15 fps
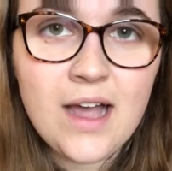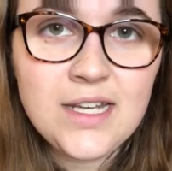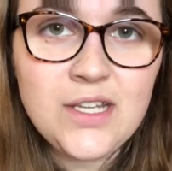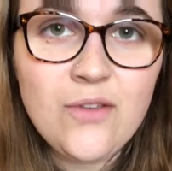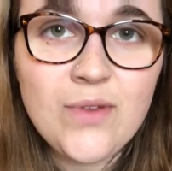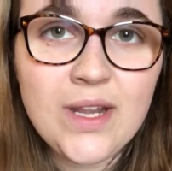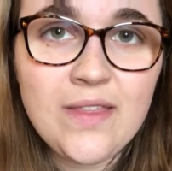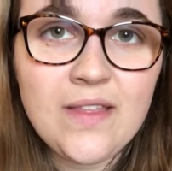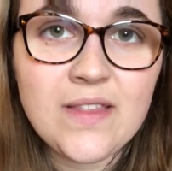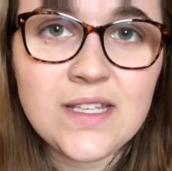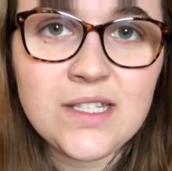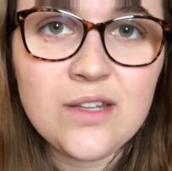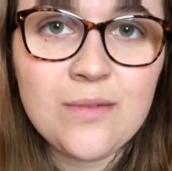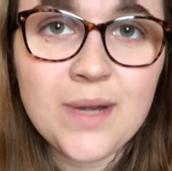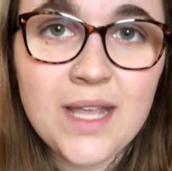don't really think
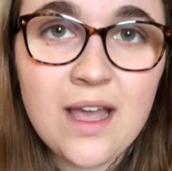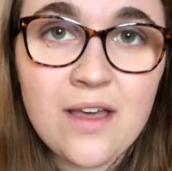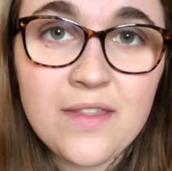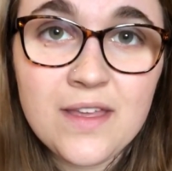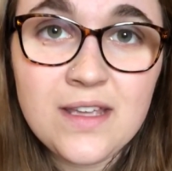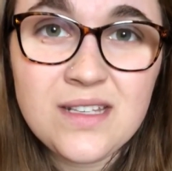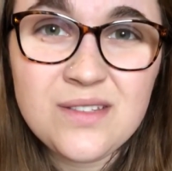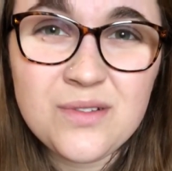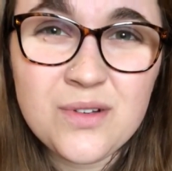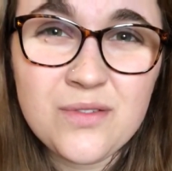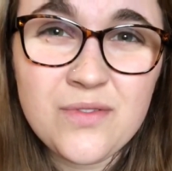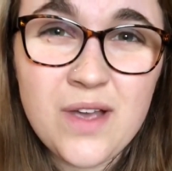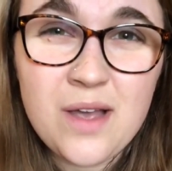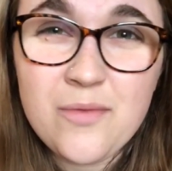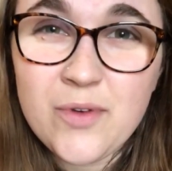there's too many other sort
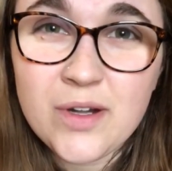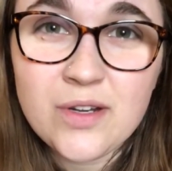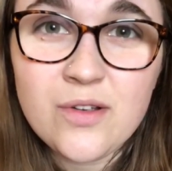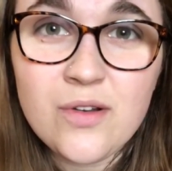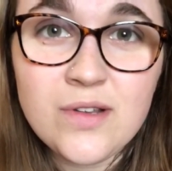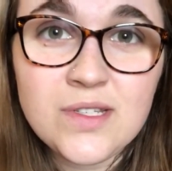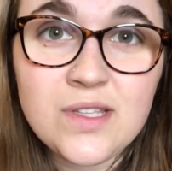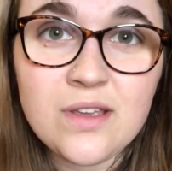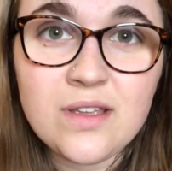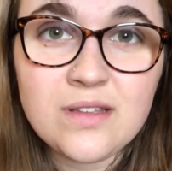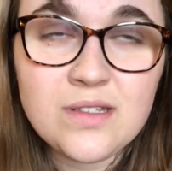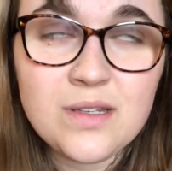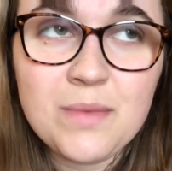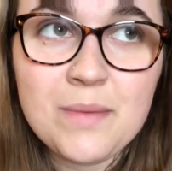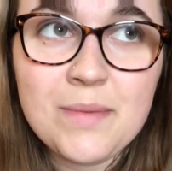of upfront costs
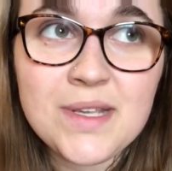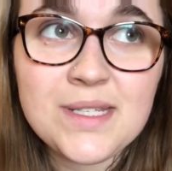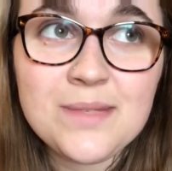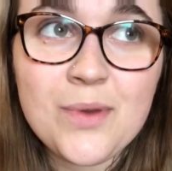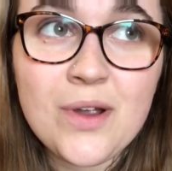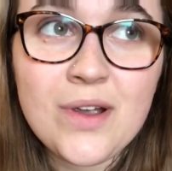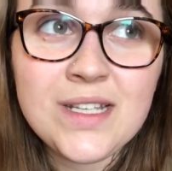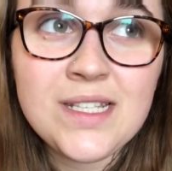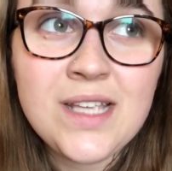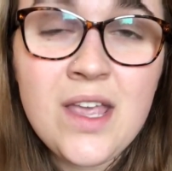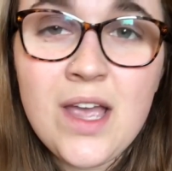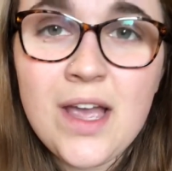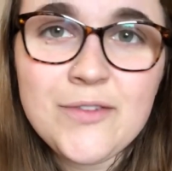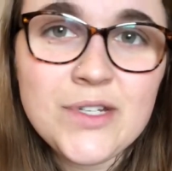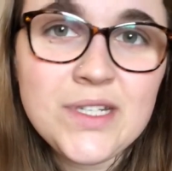that took me by surprise.
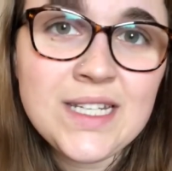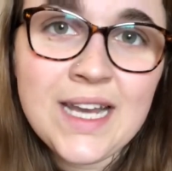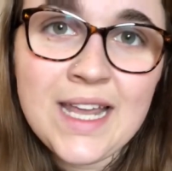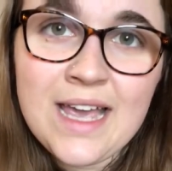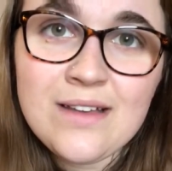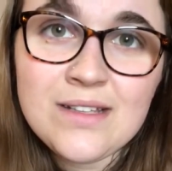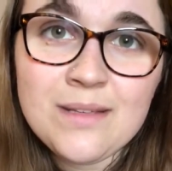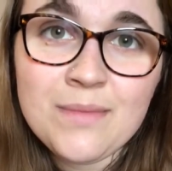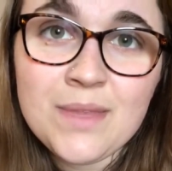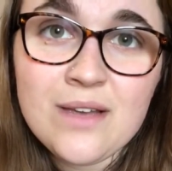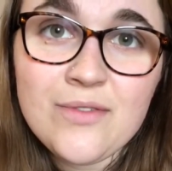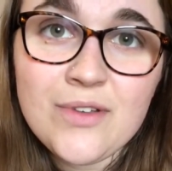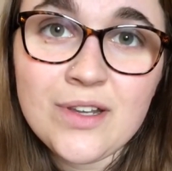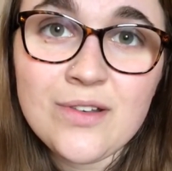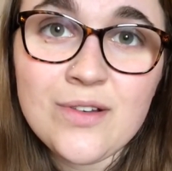I've tried to lay out some of the
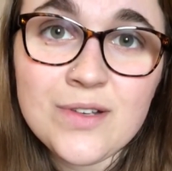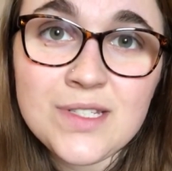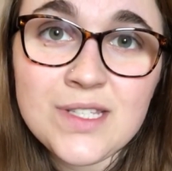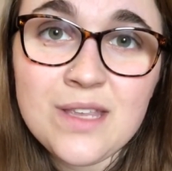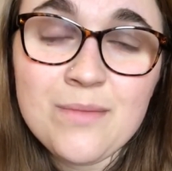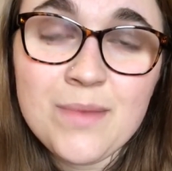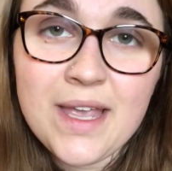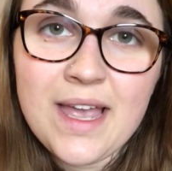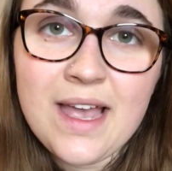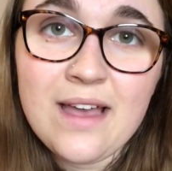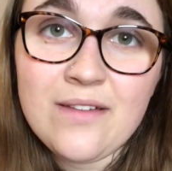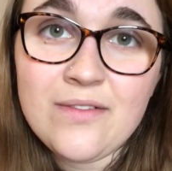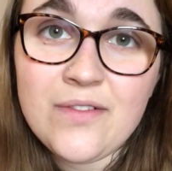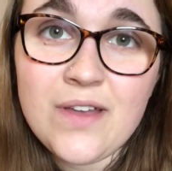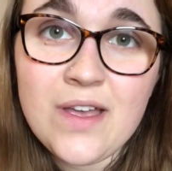upfront costs that you might
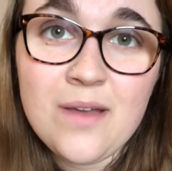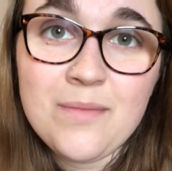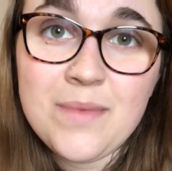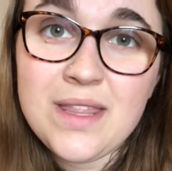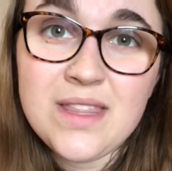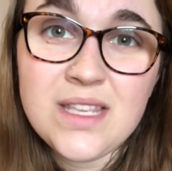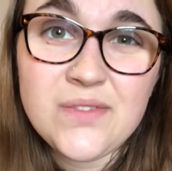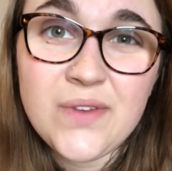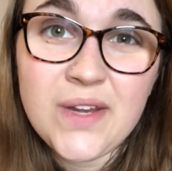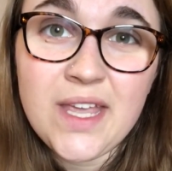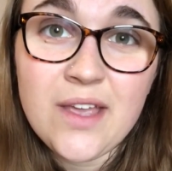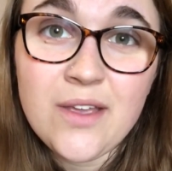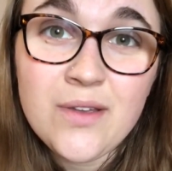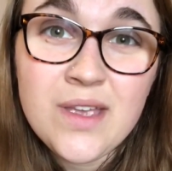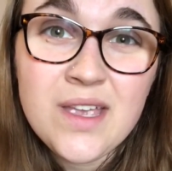have in this
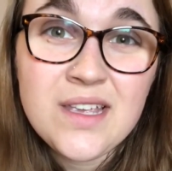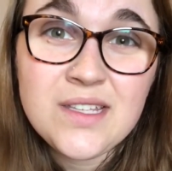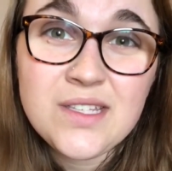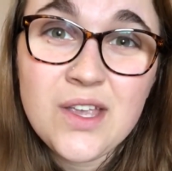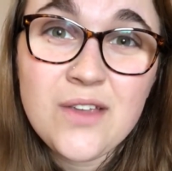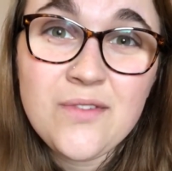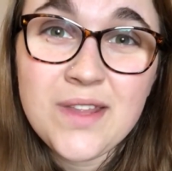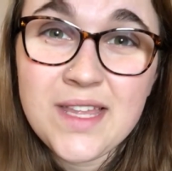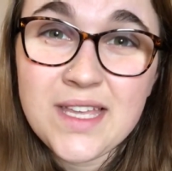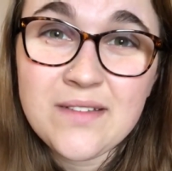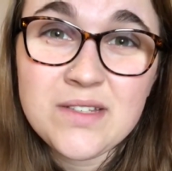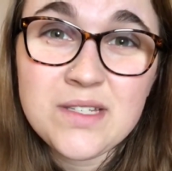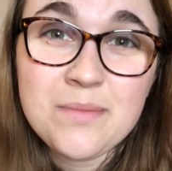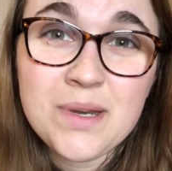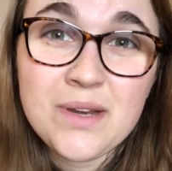video, so hopefully that
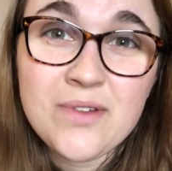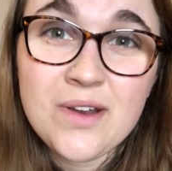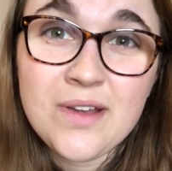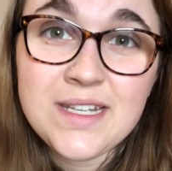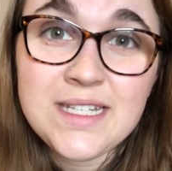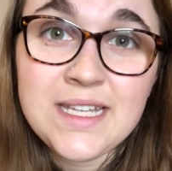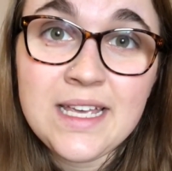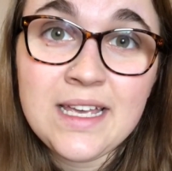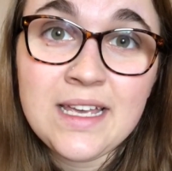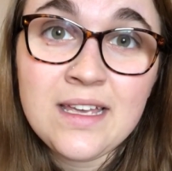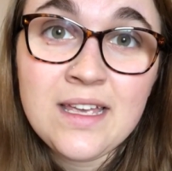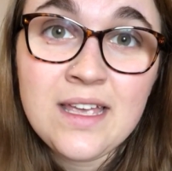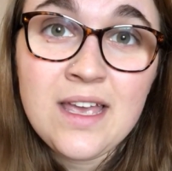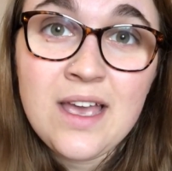gives you a bit of an idea.